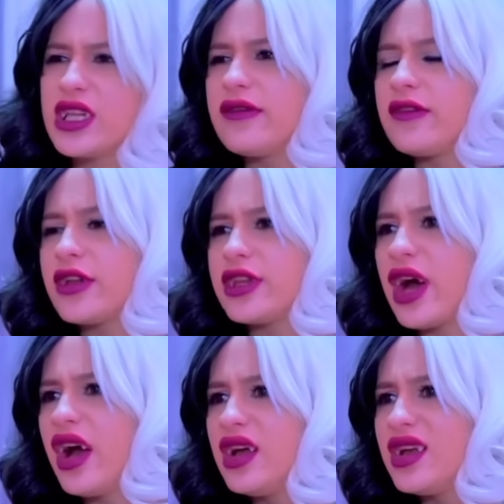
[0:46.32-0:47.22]
Sorry,
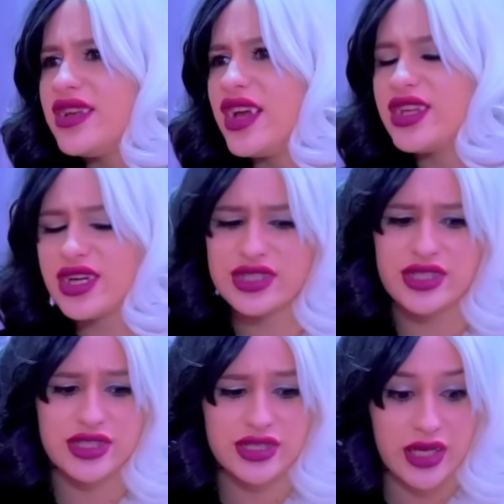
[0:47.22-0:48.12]
Florida. Say it
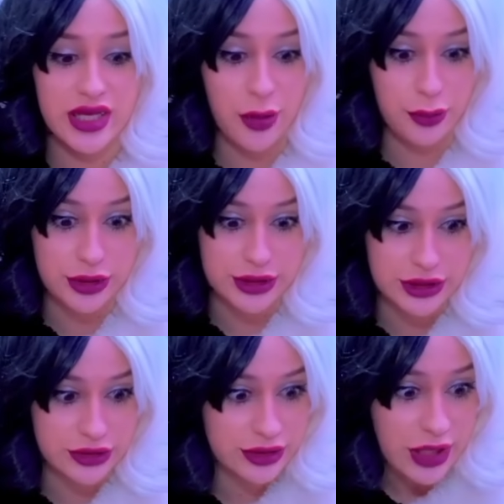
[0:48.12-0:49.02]
again. I'm looking
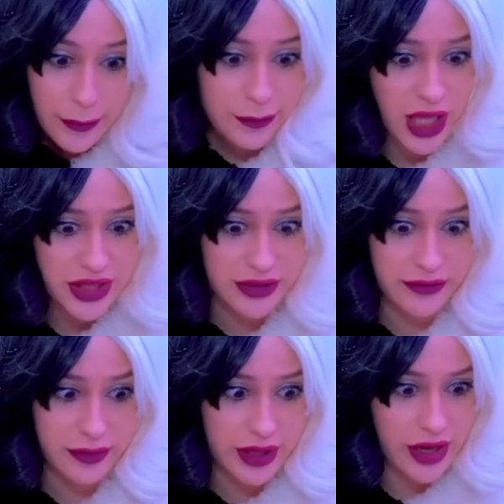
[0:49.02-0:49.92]
for a ball dress. I
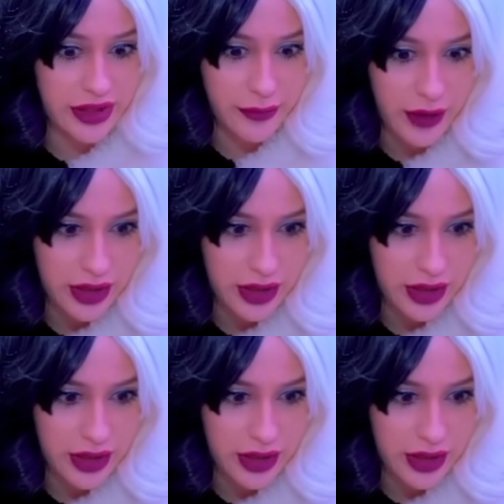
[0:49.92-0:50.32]
didn't hear you.